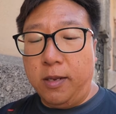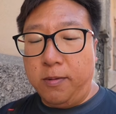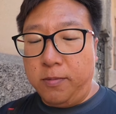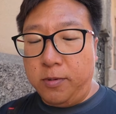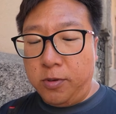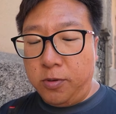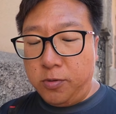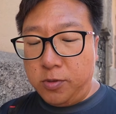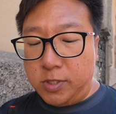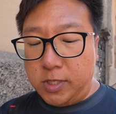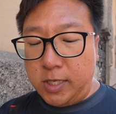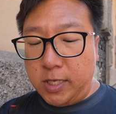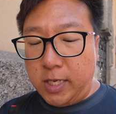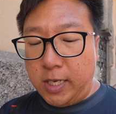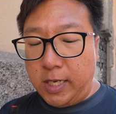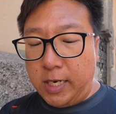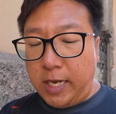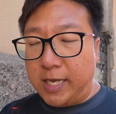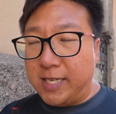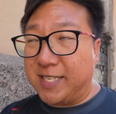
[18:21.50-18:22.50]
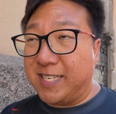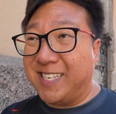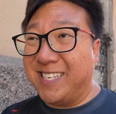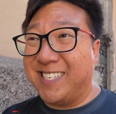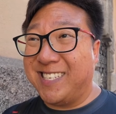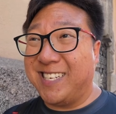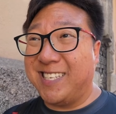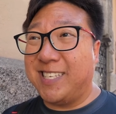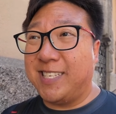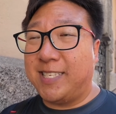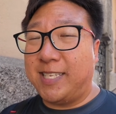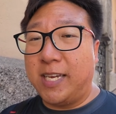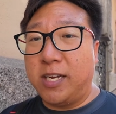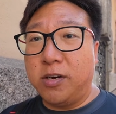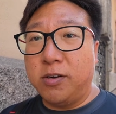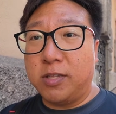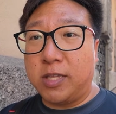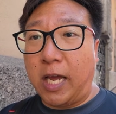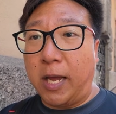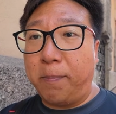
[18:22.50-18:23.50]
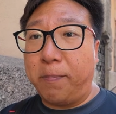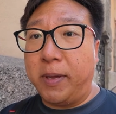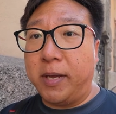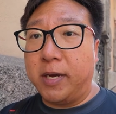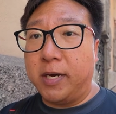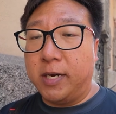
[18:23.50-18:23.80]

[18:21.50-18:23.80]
using it as just a single typing